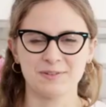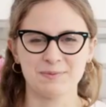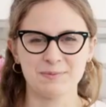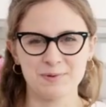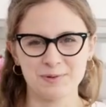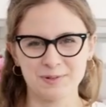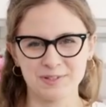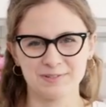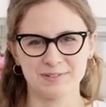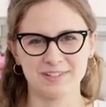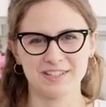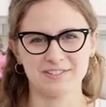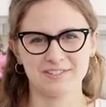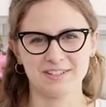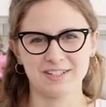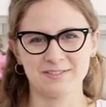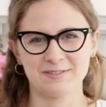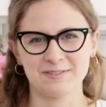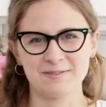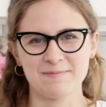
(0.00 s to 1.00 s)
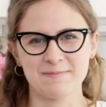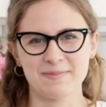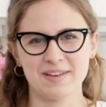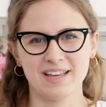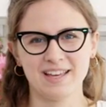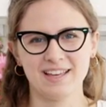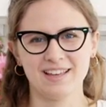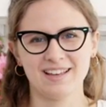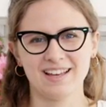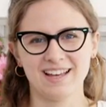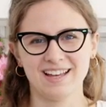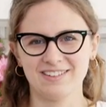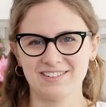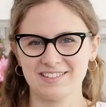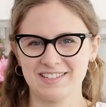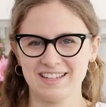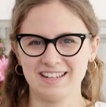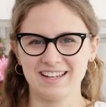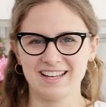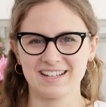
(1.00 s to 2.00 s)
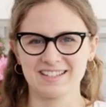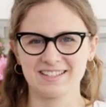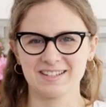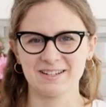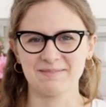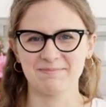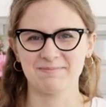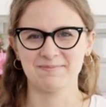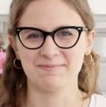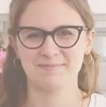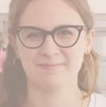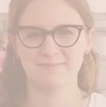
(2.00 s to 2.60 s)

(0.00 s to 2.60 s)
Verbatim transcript: for more sweet treats from me and I'll see you next time.